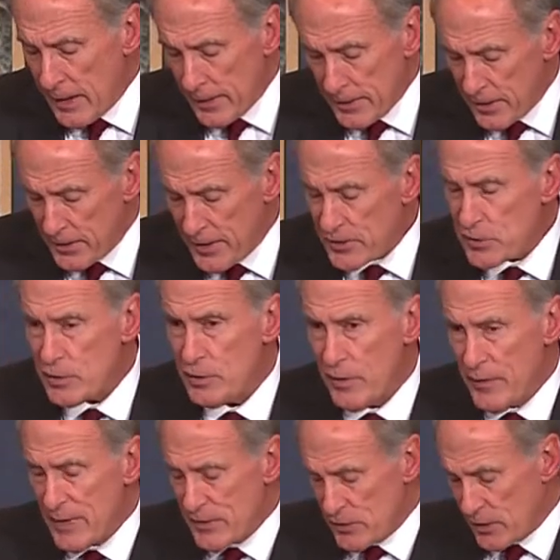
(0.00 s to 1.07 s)
In addition to
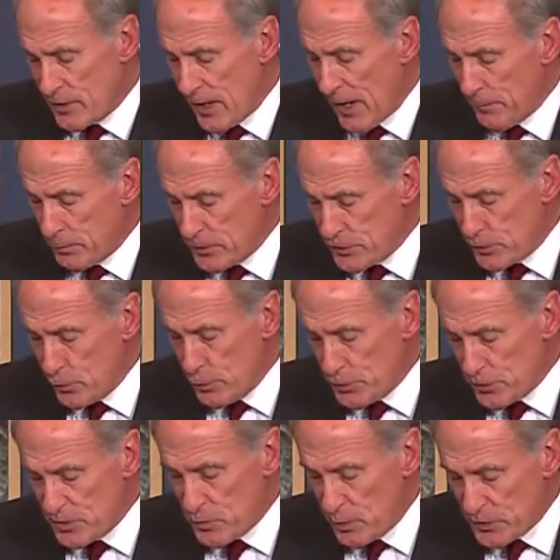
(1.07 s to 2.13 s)
these accomplished
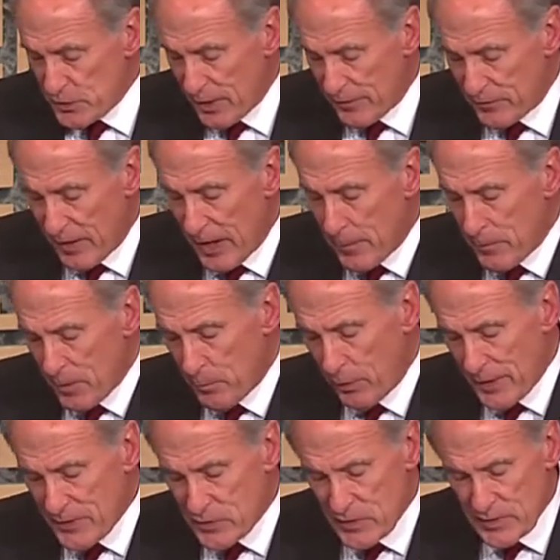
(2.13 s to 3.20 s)
Hoosiers which I've named, the
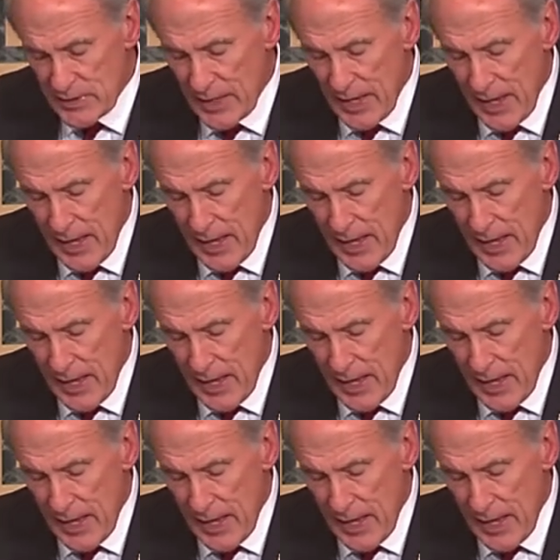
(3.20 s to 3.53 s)
places